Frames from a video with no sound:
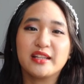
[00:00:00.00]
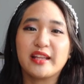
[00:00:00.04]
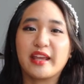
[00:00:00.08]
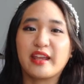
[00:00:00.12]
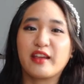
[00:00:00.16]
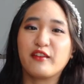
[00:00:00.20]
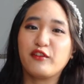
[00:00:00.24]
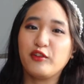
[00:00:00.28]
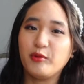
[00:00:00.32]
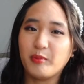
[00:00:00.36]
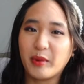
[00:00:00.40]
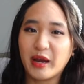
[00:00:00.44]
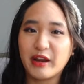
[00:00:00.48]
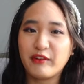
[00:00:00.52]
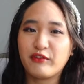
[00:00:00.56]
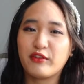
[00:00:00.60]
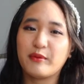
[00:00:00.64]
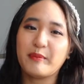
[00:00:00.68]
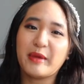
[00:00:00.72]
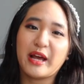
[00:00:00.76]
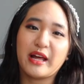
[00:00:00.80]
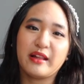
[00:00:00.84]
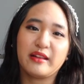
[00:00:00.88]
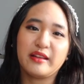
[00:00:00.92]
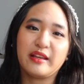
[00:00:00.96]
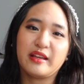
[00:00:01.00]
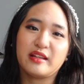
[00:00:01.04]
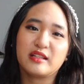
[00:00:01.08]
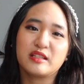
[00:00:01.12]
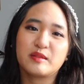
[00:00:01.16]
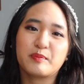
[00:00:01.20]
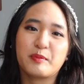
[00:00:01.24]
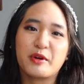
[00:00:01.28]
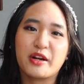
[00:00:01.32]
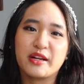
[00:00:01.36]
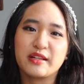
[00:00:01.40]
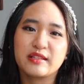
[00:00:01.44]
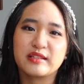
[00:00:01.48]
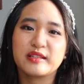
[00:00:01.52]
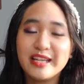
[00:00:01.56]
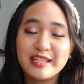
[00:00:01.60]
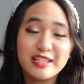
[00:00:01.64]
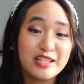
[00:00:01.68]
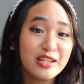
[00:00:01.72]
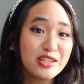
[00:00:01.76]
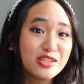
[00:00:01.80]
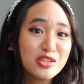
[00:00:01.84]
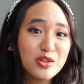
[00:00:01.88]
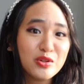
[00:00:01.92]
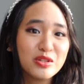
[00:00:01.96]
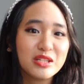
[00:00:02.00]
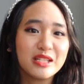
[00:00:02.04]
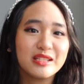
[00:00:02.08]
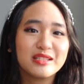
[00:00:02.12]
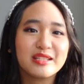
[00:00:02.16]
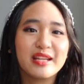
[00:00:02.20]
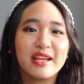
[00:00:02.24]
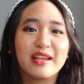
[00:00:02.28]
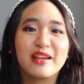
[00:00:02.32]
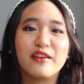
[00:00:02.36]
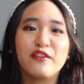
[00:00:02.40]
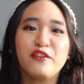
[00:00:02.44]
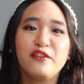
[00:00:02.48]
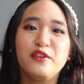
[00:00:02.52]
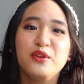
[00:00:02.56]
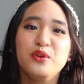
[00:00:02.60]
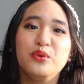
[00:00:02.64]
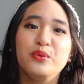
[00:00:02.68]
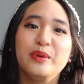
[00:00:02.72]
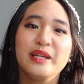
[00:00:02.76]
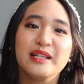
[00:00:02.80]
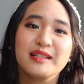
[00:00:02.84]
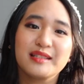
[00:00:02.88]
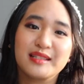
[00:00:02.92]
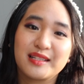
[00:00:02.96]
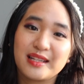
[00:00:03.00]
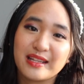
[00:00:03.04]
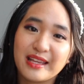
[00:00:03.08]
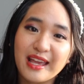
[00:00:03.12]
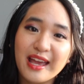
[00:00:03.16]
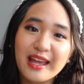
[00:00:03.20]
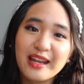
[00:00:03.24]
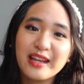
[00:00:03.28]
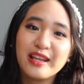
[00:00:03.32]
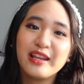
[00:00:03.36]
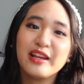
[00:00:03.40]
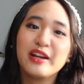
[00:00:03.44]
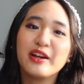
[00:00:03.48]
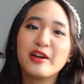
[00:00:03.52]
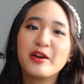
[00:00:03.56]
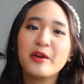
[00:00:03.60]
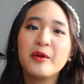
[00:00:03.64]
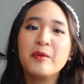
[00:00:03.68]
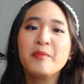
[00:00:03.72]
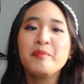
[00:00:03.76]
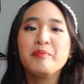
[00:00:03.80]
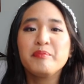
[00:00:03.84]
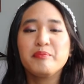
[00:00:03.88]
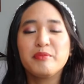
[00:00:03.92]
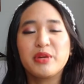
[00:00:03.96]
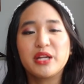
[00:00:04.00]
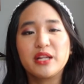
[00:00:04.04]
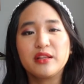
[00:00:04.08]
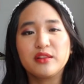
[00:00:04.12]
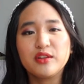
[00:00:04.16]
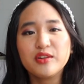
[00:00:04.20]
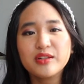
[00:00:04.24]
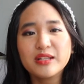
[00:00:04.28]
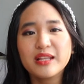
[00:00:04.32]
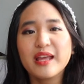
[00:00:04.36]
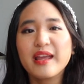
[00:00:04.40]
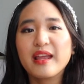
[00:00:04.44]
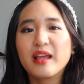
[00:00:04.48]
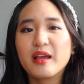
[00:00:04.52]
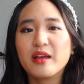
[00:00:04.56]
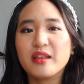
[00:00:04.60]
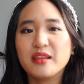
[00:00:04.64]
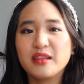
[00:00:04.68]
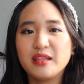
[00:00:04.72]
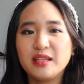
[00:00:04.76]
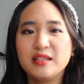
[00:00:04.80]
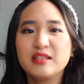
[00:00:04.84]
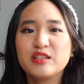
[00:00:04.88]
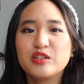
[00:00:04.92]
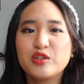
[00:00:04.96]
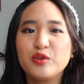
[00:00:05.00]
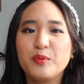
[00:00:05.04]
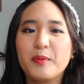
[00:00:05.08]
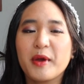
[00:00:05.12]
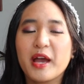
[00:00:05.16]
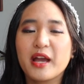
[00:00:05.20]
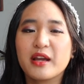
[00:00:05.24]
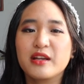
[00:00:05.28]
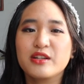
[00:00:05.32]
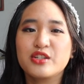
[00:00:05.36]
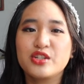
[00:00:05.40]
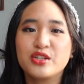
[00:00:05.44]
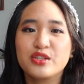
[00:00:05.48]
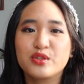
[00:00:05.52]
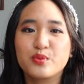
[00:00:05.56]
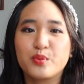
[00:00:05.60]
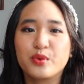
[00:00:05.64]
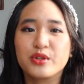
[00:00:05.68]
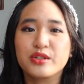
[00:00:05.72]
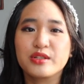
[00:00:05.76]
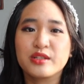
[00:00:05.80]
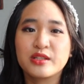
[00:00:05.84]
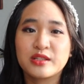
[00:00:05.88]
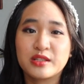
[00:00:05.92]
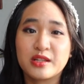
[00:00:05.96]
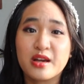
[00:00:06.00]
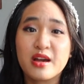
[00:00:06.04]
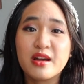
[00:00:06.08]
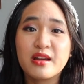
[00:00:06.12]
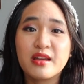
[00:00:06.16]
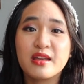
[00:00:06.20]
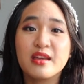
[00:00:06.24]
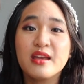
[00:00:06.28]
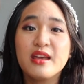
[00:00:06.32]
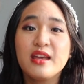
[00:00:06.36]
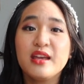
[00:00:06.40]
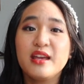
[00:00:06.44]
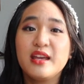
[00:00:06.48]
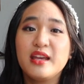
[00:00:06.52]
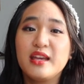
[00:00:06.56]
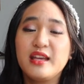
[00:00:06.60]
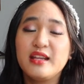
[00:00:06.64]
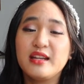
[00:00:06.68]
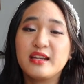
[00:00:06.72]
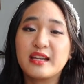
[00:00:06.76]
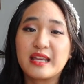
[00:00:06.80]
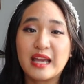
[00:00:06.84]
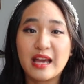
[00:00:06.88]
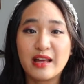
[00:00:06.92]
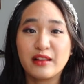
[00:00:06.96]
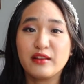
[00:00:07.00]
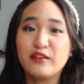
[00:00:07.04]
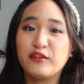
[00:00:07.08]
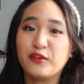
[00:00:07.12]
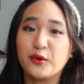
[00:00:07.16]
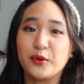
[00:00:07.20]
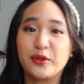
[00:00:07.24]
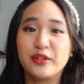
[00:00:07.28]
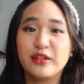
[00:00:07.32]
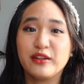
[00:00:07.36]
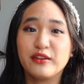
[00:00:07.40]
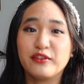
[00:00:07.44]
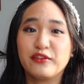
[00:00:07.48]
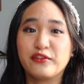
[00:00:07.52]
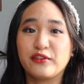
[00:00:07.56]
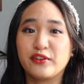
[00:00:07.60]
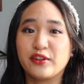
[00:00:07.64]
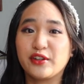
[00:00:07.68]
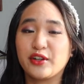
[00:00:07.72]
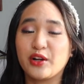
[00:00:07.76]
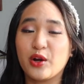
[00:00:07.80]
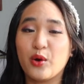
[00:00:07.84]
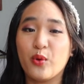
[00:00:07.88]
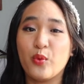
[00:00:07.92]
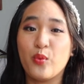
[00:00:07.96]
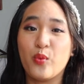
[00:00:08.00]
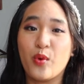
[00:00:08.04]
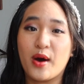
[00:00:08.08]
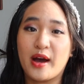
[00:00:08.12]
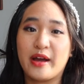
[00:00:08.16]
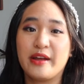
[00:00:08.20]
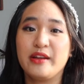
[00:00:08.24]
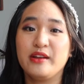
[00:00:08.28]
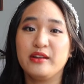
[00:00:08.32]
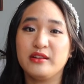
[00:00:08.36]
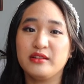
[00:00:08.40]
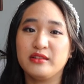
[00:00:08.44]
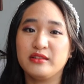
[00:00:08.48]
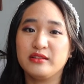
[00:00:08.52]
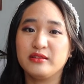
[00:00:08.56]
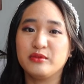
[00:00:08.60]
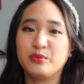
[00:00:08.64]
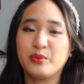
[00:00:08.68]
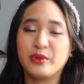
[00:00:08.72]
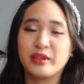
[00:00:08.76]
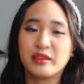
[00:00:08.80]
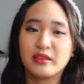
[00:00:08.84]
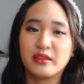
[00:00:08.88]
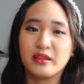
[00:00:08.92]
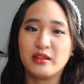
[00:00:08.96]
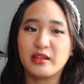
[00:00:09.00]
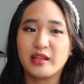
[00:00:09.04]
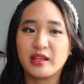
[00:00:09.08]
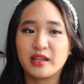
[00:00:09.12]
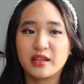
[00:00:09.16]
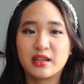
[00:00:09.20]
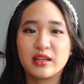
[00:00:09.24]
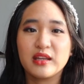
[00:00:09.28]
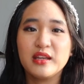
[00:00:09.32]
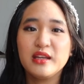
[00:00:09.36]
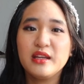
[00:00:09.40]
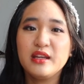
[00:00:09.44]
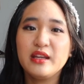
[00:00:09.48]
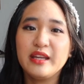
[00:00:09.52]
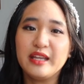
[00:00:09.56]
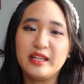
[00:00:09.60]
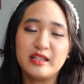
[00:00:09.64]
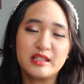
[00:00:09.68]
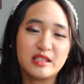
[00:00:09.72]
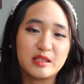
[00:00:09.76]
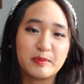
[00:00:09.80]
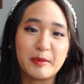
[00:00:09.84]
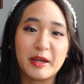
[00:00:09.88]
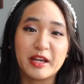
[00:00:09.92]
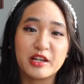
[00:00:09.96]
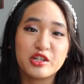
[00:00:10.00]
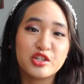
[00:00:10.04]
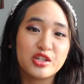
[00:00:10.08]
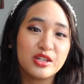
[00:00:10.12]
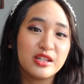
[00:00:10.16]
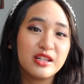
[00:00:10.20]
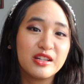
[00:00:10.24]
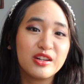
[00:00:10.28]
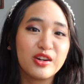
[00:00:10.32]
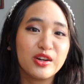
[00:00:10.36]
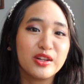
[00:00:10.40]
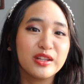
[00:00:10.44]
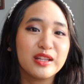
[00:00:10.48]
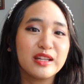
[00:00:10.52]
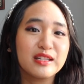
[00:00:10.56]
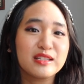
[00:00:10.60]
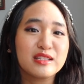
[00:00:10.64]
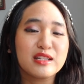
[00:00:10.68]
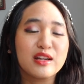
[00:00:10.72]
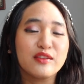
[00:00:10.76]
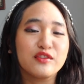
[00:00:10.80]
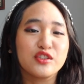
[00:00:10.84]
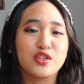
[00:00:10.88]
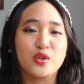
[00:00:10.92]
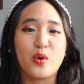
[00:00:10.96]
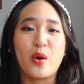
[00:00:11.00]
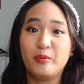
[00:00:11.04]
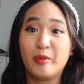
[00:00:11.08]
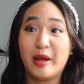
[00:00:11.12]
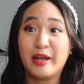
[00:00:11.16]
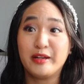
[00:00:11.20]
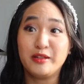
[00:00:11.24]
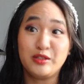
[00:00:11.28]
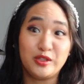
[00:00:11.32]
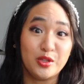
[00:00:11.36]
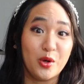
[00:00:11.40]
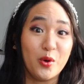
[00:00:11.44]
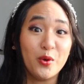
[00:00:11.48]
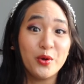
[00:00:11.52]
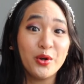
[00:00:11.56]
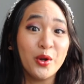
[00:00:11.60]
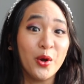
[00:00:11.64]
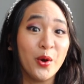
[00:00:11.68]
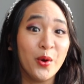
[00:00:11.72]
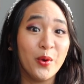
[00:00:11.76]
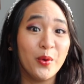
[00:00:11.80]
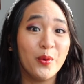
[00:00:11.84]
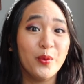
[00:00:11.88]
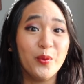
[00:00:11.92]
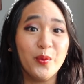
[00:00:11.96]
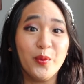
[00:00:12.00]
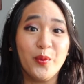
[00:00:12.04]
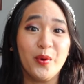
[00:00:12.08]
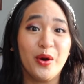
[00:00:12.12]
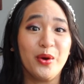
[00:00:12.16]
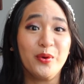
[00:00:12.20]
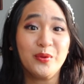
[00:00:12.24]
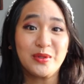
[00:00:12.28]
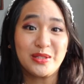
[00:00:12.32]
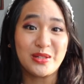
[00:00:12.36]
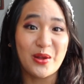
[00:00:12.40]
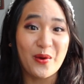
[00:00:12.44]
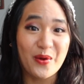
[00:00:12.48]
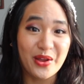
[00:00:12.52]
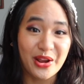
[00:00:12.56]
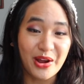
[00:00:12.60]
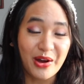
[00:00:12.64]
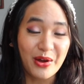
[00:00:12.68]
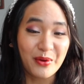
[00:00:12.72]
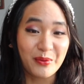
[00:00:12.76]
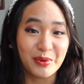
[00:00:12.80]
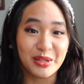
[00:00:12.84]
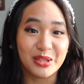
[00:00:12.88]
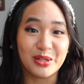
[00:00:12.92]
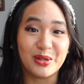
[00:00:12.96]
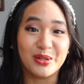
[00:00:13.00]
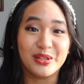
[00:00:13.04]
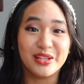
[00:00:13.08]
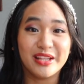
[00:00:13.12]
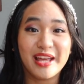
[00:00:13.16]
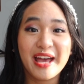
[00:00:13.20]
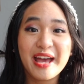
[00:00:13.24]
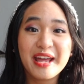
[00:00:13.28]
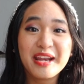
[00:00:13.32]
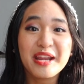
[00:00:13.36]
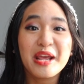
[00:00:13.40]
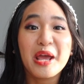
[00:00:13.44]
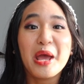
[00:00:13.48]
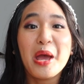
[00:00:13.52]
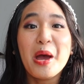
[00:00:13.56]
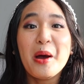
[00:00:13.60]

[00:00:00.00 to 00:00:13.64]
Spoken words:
Like if you buy from AliExpress, it does usually take a few weeks to get here, but it looked like these two packages were stuck in California for a while with like inspection and all that stuff, so I don't know what was going on with all of that,